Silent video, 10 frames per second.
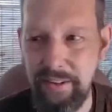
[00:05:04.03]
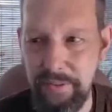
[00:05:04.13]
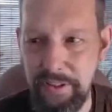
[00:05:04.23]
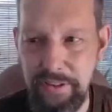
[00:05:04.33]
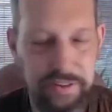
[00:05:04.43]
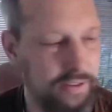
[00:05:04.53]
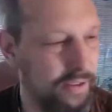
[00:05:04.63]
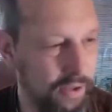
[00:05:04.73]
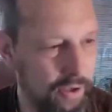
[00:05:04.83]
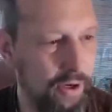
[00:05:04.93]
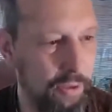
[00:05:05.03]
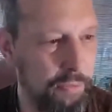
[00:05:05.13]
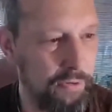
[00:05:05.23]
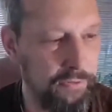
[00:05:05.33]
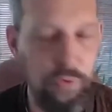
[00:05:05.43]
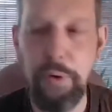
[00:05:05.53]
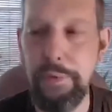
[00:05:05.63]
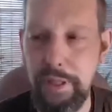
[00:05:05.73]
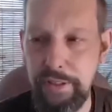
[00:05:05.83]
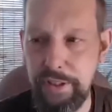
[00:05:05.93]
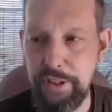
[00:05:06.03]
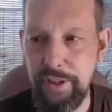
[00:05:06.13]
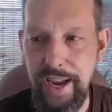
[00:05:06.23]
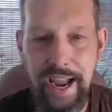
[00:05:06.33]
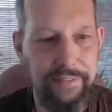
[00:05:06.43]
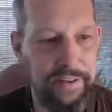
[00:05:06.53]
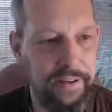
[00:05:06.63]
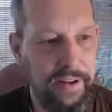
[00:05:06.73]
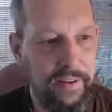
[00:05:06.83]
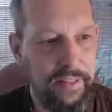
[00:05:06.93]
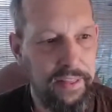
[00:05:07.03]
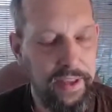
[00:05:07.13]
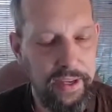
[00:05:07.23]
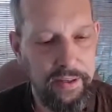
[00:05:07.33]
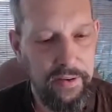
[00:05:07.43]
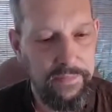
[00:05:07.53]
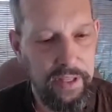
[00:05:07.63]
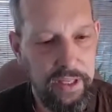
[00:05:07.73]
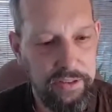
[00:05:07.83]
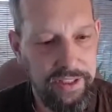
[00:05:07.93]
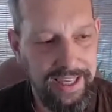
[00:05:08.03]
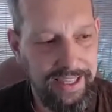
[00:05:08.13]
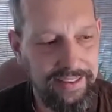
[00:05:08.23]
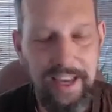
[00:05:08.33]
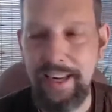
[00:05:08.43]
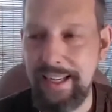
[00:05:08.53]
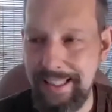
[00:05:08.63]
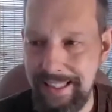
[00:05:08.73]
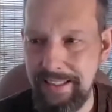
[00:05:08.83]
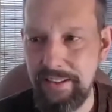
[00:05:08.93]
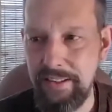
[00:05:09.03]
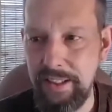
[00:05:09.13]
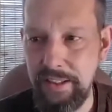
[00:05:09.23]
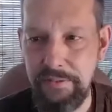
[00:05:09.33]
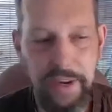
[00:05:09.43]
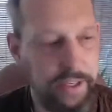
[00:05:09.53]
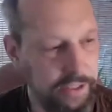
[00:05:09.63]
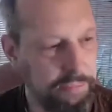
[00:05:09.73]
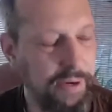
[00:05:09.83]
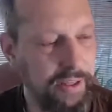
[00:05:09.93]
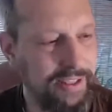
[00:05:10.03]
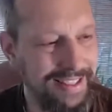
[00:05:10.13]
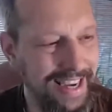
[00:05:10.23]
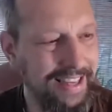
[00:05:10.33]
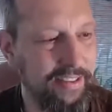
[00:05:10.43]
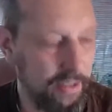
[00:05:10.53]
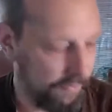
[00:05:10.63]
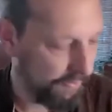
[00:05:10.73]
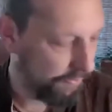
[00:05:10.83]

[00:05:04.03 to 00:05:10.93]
of this herbal formula that you're having that it's got a cleansing effect just by the taste of the